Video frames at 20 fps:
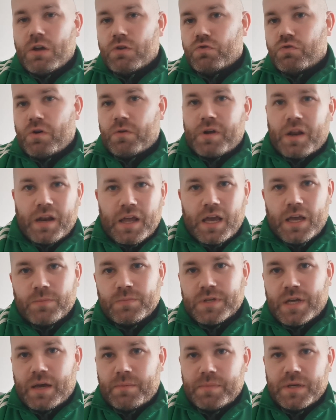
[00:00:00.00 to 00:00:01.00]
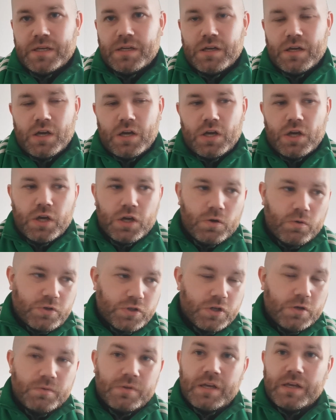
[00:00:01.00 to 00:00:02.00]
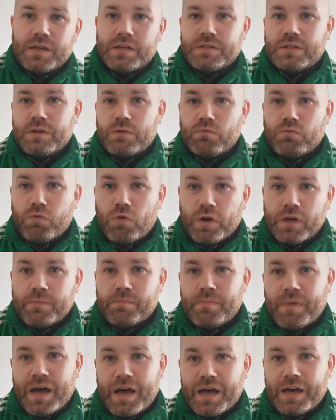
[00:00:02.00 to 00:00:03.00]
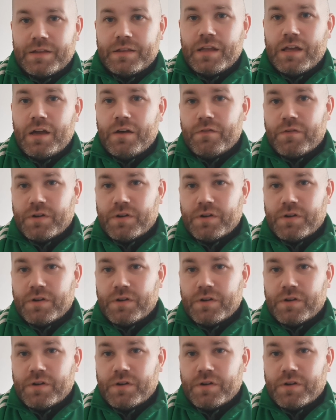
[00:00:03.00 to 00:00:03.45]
Throw the names at me. Who do you think is the right man